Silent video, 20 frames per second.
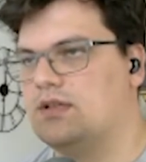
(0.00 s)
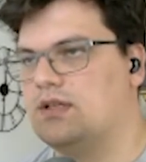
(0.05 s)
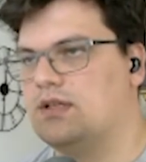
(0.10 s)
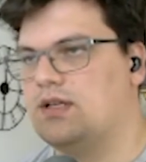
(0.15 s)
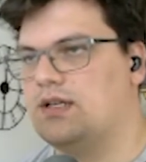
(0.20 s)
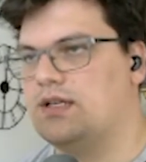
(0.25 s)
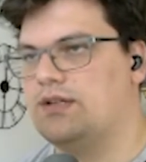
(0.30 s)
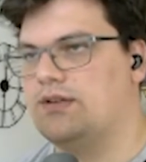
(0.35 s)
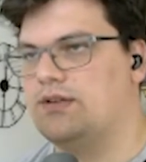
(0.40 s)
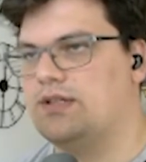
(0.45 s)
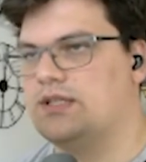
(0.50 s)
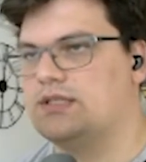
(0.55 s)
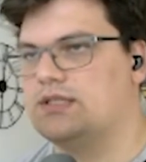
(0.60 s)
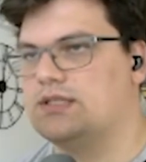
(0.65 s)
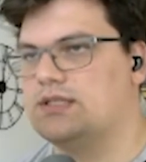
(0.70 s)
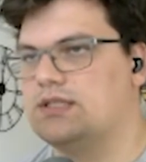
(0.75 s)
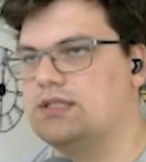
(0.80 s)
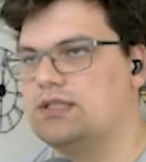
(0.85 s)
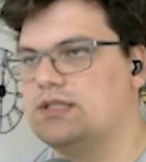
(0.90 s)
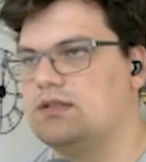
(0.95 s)
I do
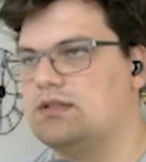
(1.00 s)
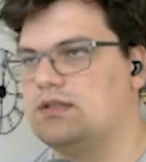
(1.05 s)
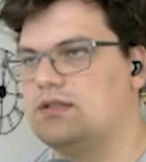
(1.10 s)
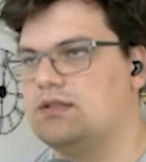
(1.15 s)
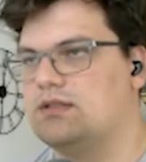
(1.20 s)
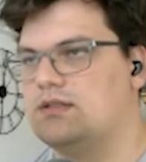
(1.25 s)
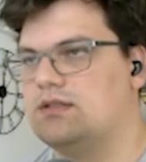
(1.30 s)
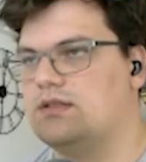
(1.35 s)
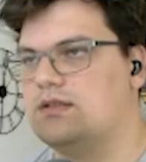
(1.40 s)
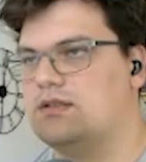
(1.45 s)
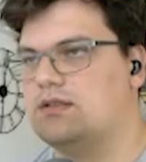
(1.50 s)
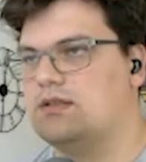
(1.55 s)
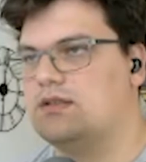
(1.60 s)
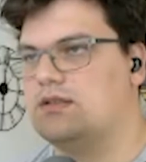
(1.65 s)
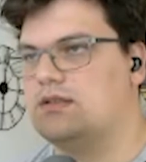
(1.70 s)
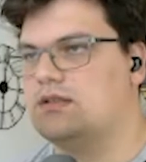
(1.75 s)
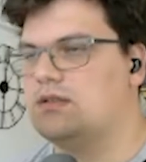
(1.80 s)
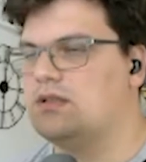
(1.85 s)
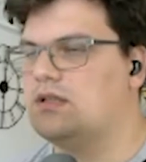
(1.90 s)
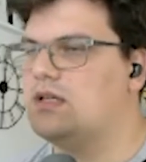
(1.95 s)
this.
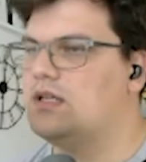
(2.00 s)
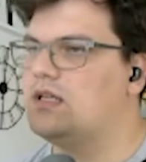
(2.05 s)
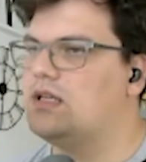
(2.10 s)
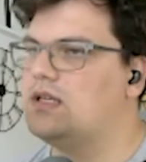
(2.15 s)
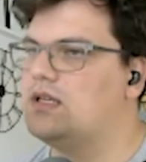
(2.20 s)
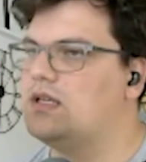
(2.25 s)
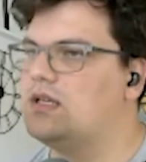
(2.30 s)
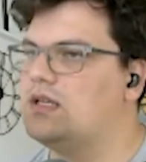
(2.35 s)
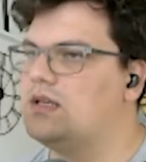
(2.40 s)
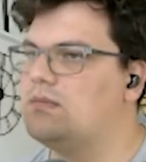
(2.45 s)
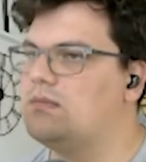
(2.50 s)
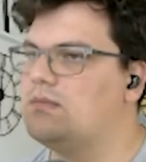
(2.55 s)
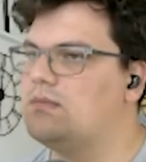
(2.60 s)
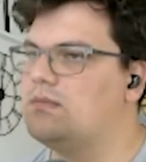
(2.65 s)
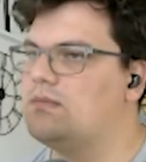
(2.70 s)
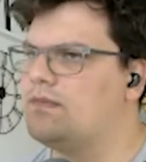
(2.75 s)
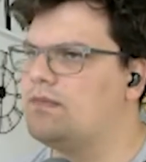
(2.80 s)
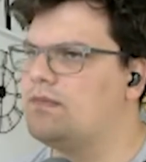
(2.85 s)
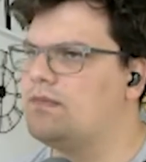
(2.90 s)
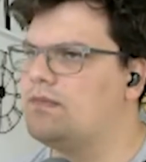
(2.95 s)
Um...
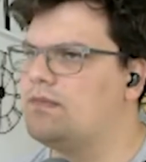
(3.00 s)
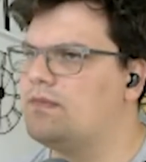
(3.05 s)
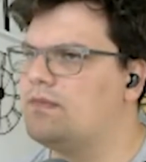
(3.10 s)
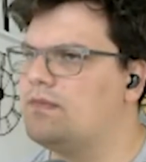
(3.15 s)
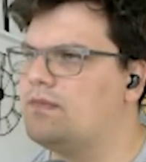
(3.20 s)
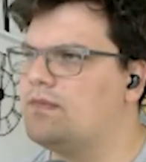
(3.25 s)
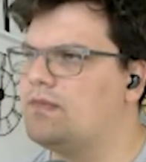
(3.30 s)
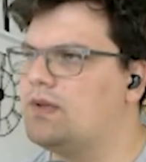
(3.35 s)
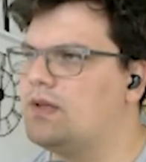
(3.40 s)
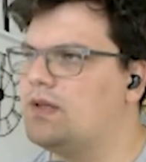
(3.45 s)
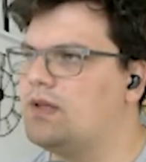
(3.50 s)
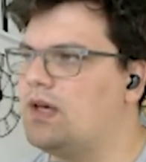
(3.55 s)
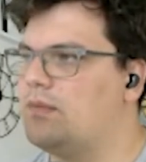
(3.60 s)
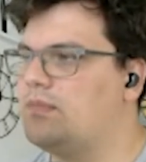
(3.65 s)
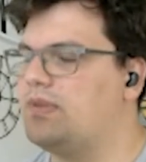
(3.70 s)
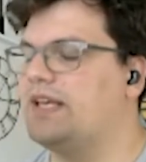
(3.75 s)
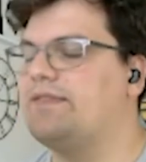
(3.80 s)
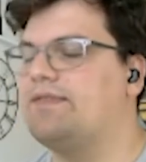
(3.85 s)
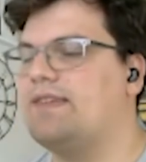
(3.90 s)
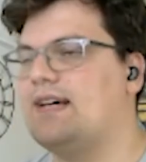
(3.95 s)
I'm
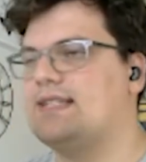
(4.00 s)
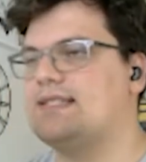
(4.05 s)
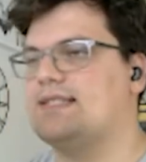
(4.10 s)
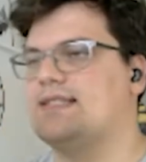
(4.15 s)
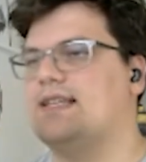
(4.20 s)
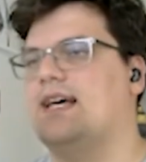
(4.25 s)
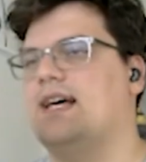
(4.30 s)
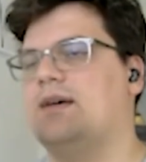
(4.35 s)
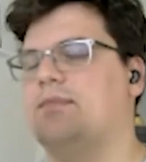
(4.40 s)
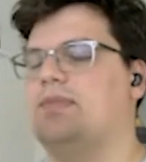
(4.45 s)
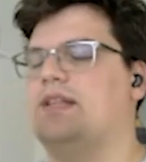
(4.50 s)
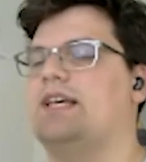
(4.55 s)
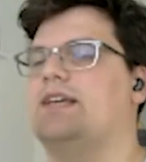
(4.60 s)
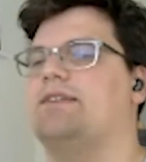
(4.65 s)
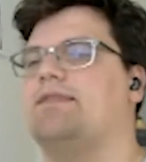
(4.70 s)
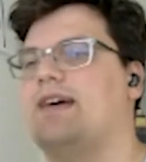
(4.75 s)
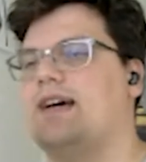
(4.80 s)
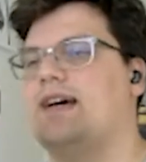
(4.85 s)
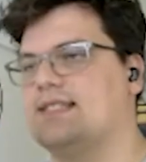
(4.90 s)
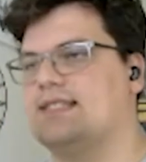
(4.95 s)
playing fast. I'm playing
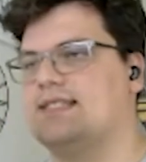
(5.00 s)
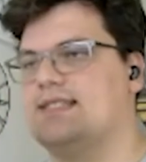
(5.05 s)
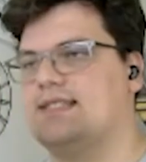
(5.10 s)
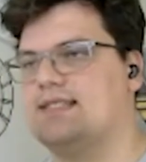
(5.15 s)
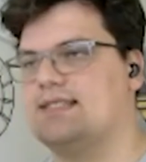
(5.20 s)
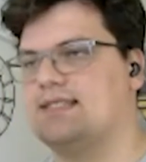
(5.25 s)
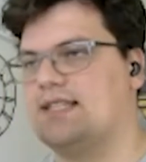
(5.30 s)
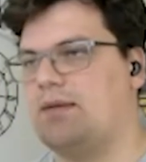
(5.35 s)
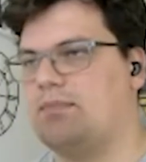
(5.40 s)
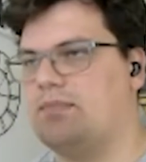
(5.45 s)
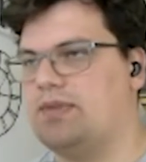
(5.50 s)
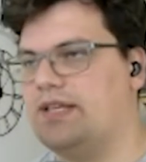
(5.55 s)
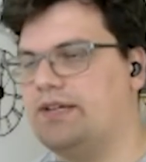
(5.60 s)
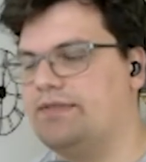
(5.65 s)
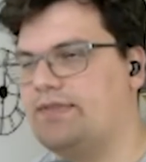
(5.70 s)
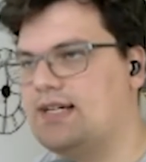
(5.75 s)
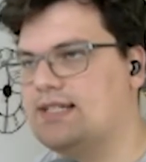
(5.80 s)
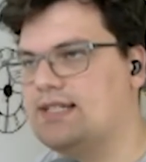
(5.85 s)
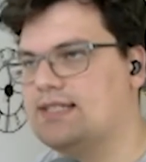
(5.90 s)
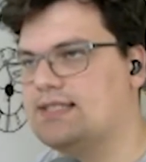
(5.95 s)
fast. Stop playing
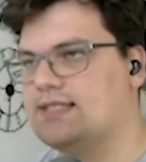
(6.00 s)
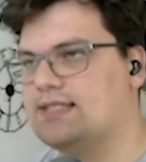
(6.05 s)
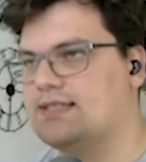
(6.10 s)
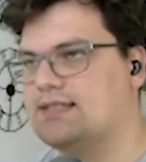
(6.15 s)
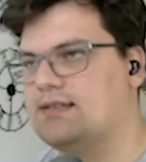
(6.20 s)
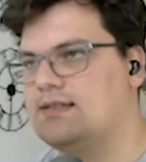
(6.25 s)
fast.